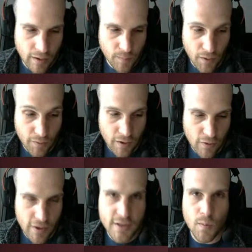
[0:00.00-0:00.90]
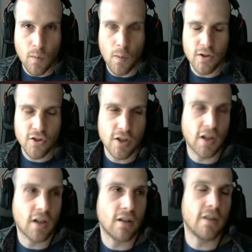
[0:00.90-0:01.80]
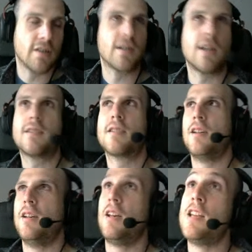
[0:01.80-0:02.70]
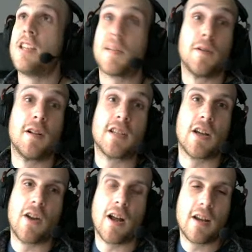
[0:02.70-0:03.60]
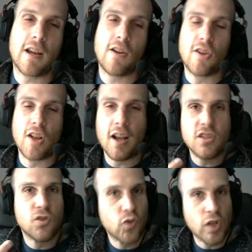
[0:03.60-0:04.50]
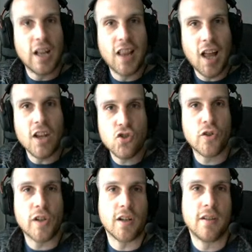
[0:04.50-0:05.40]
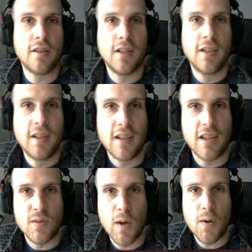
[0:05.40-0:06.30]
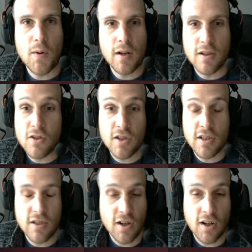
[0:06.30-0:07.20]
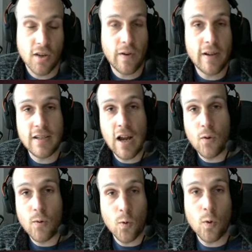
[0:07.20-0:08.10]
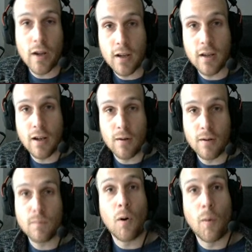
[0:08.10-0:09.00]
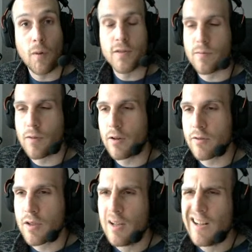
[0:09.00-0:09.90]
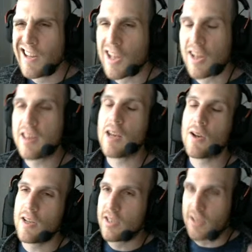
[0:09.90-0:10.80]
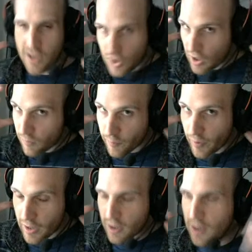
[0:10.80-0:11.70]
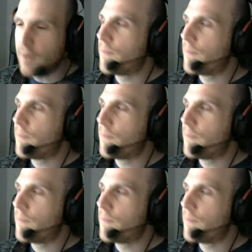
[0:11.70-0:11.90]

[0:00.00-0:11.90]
my friend Chris, when we went shooting in the States, he's ex-military and he likes a really light trigger as well, and it's kind of crazy how quick he can pop off some rounds. The other thing is like you have headgear,